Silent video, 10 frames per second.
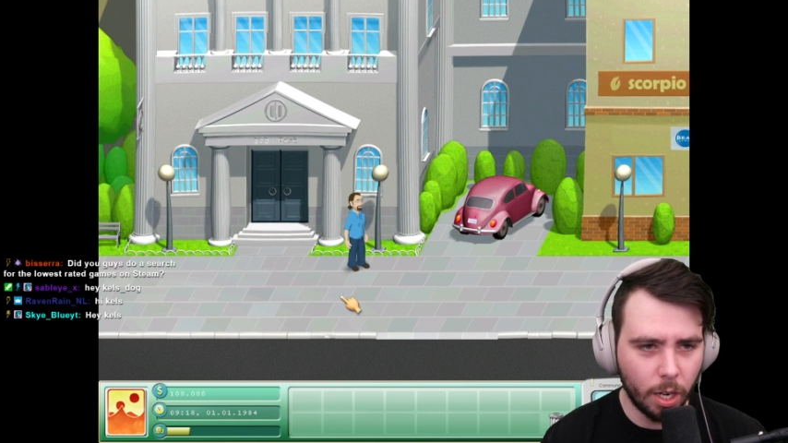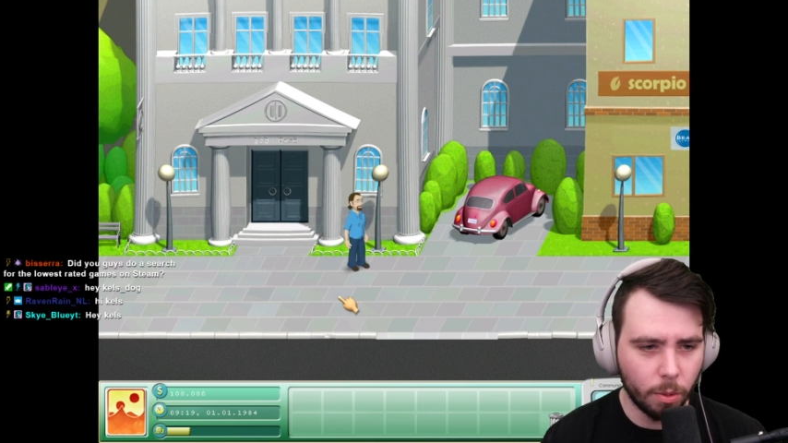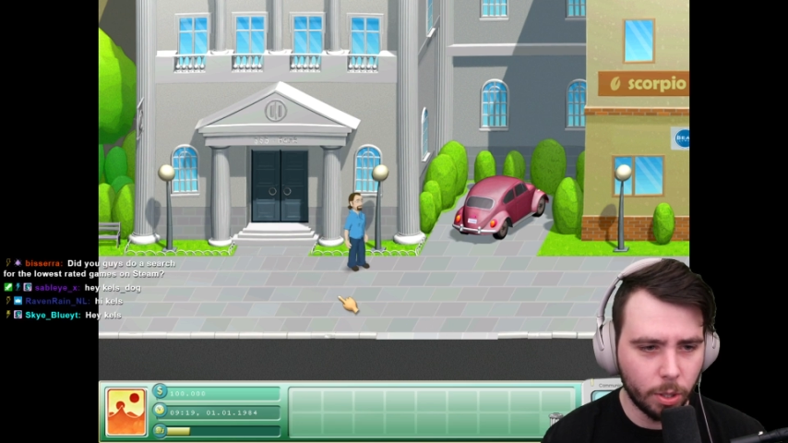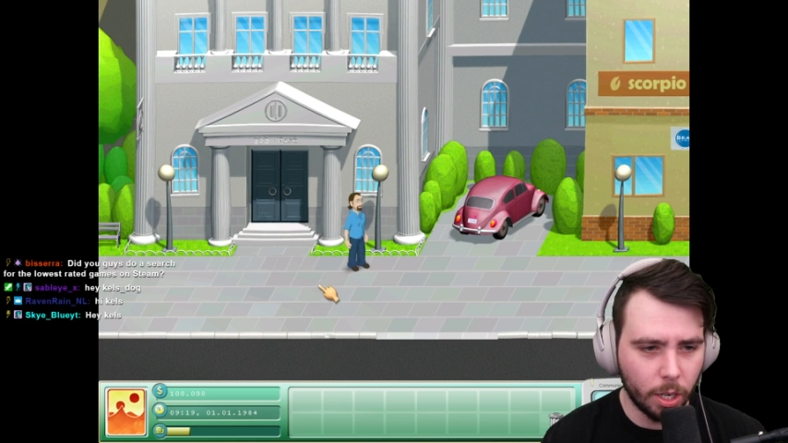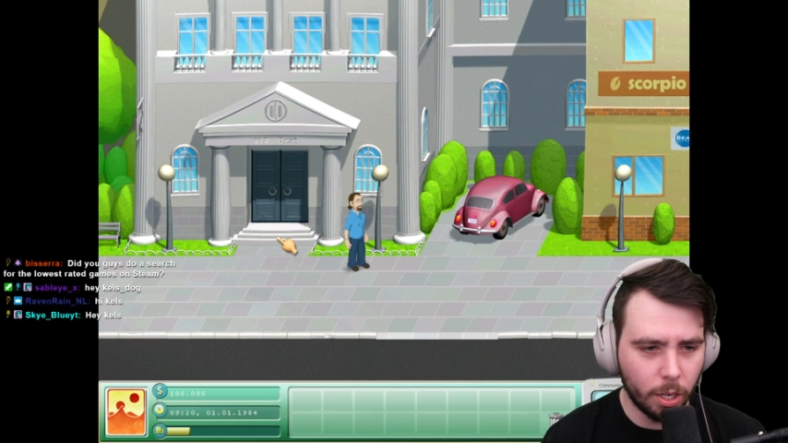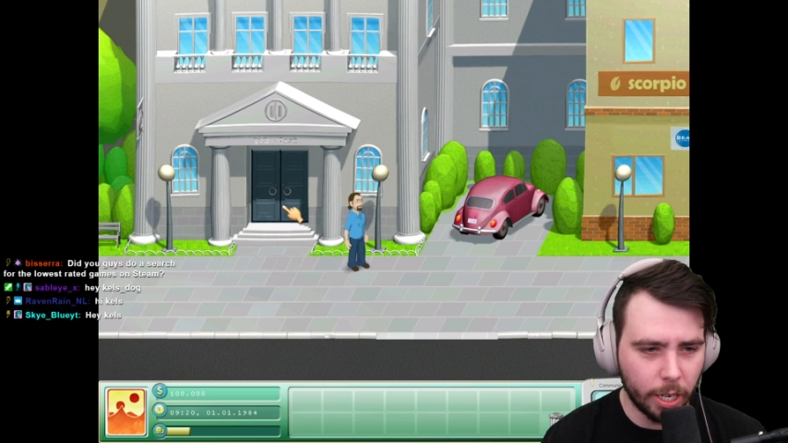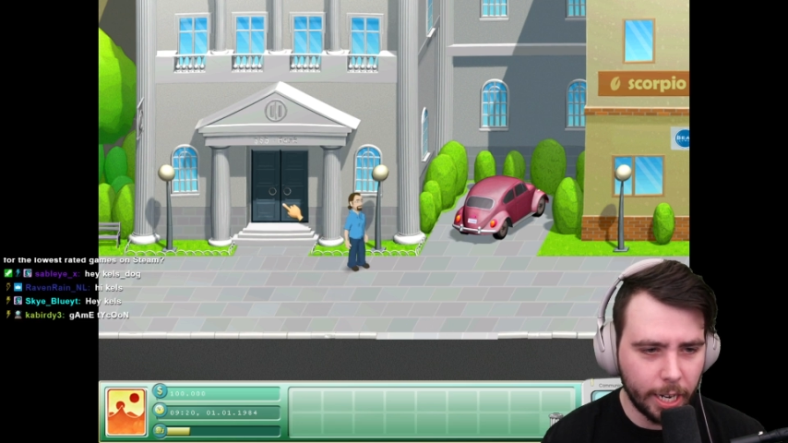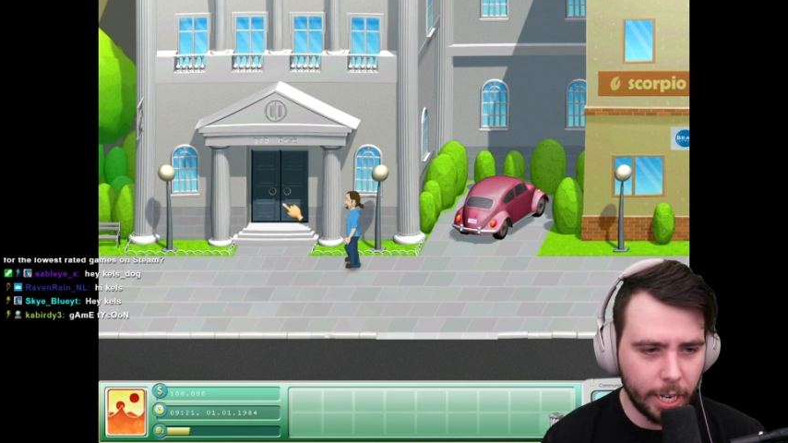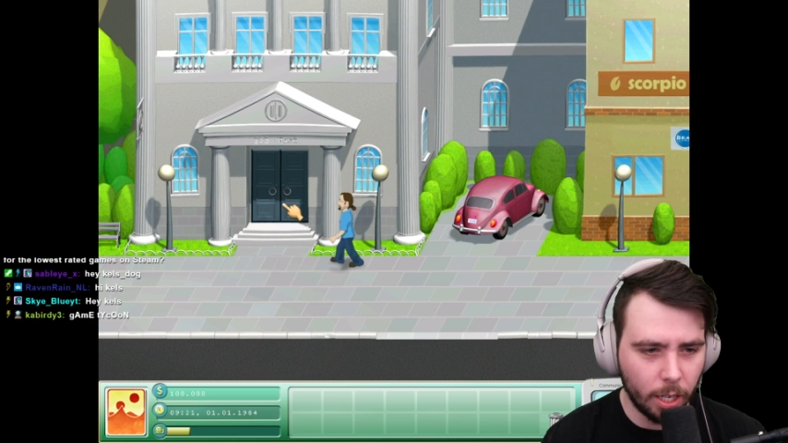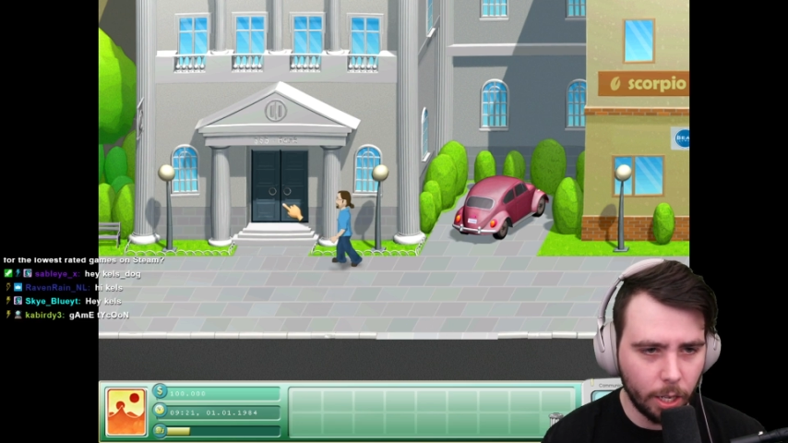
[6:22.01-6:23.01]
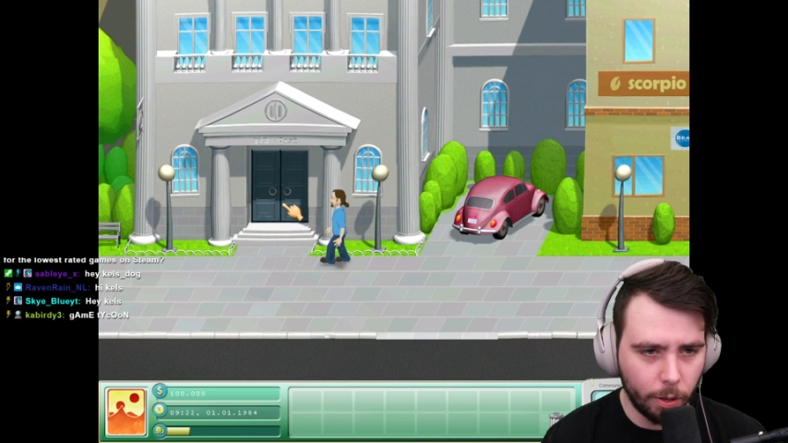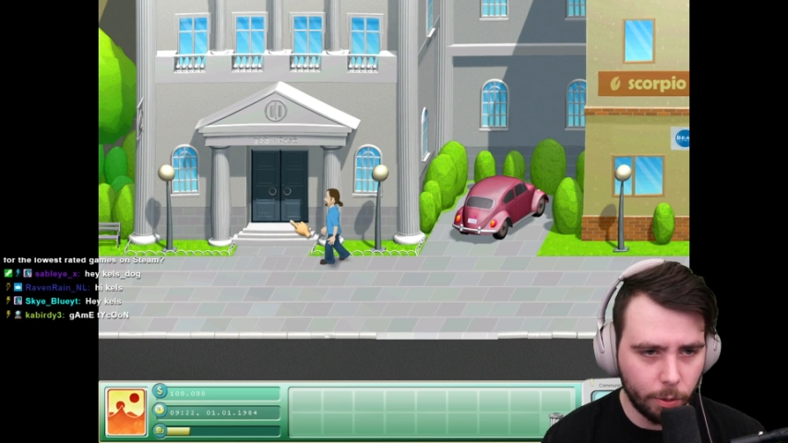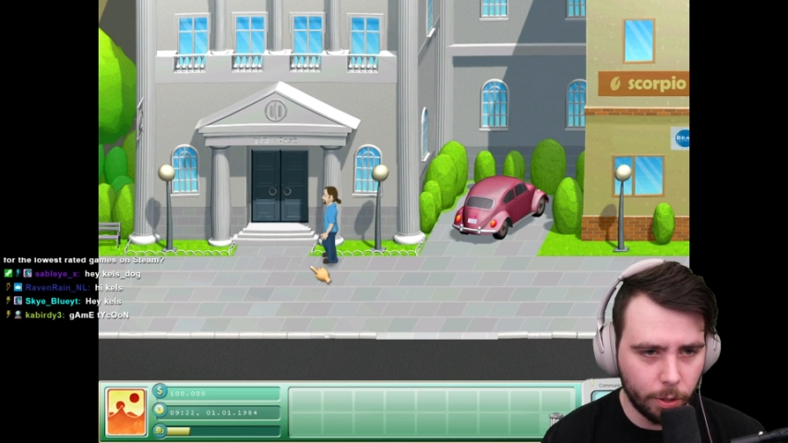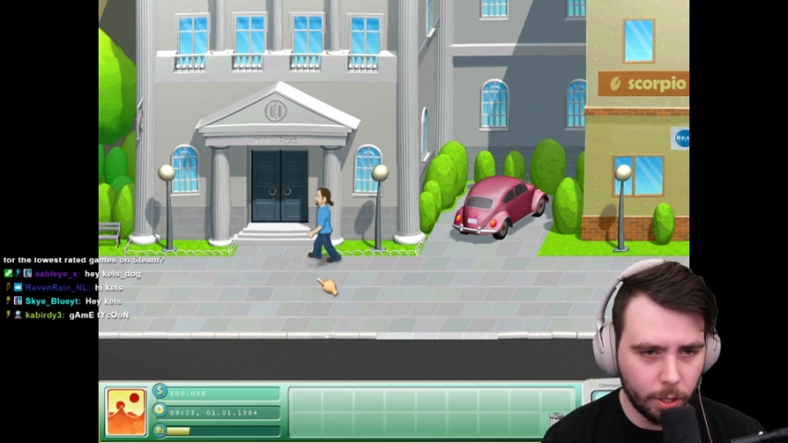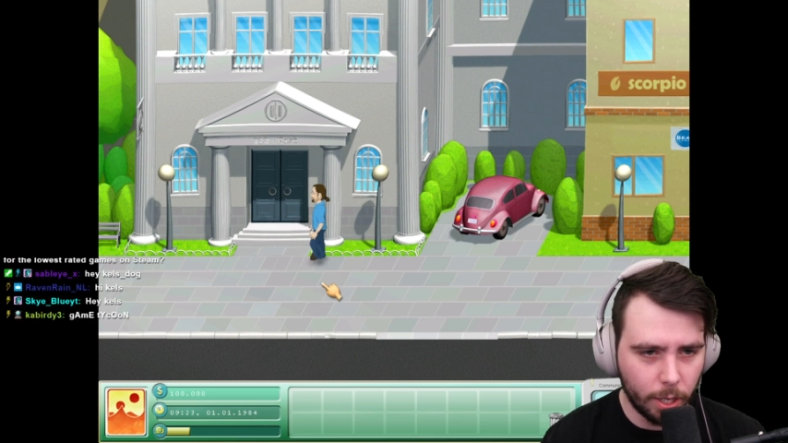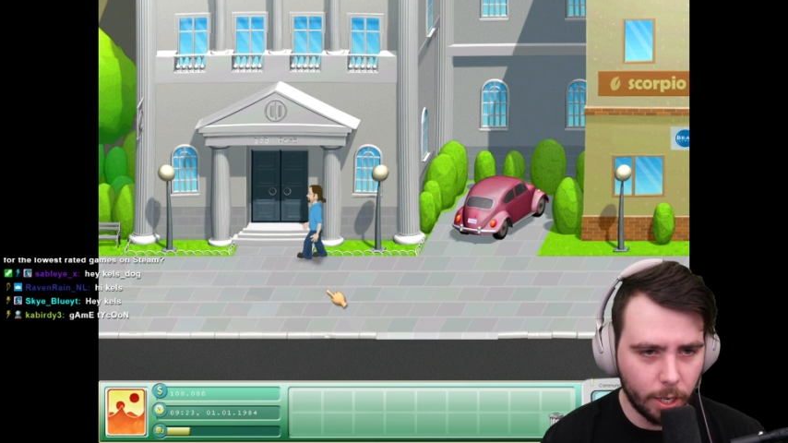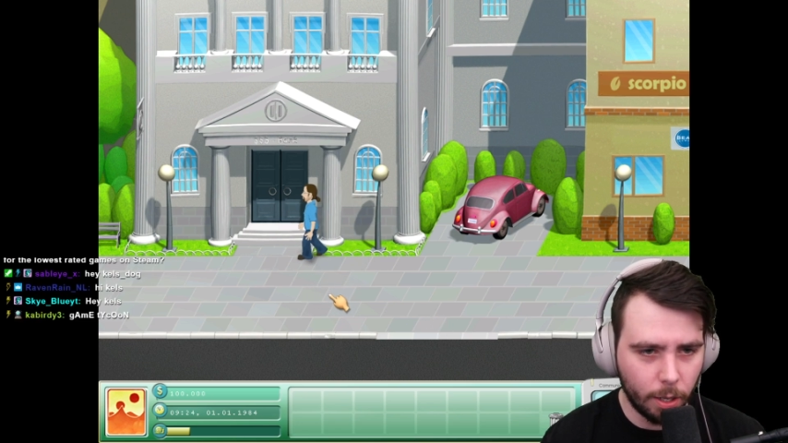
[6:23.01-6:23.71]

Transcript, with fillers: oh God. I need a loan. Oh.